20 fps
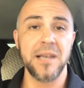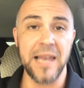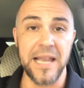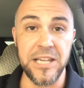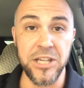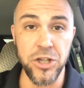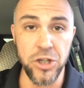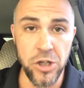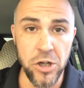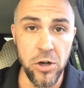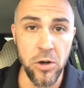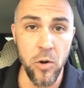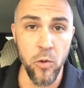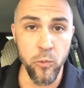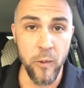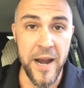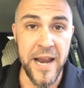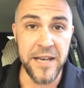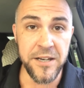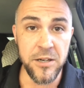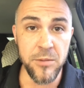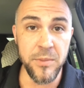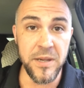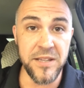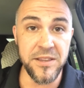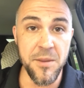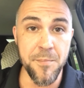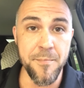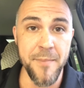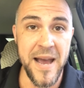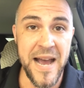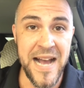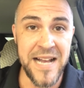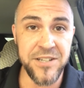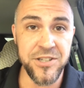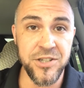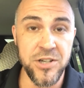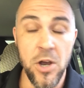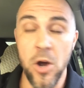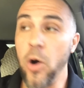like you're a random in the
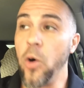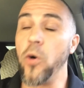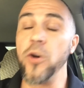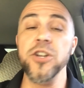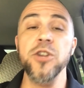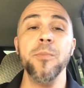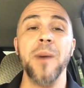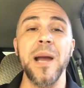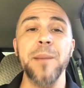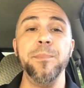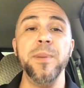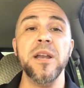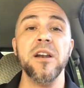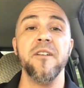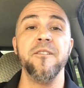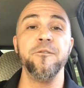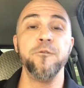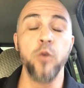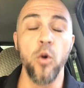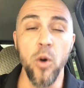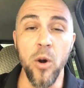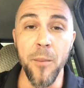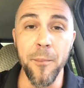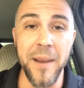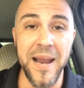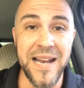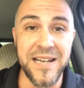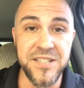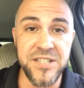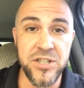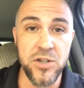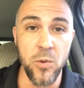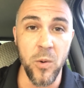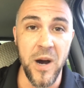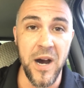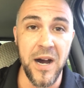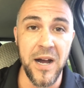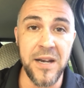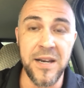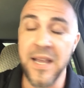match, or you might be in a 4-man
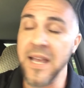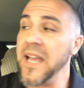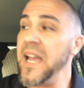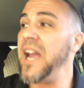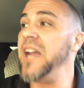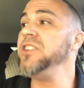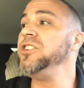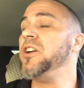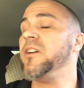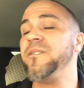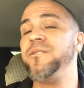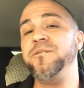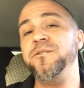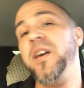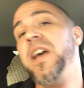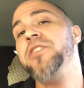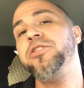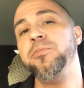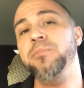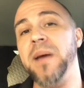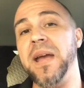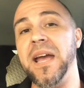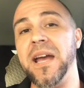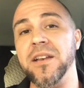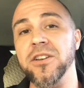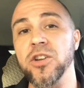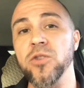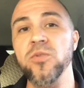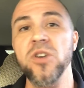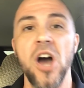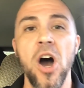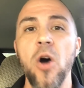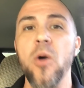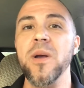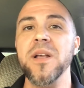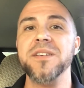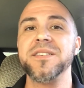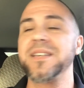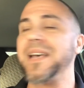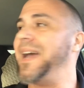squad, and your 5th man,
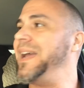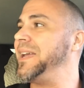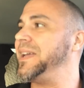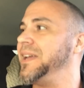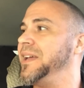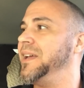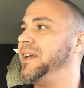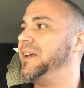is like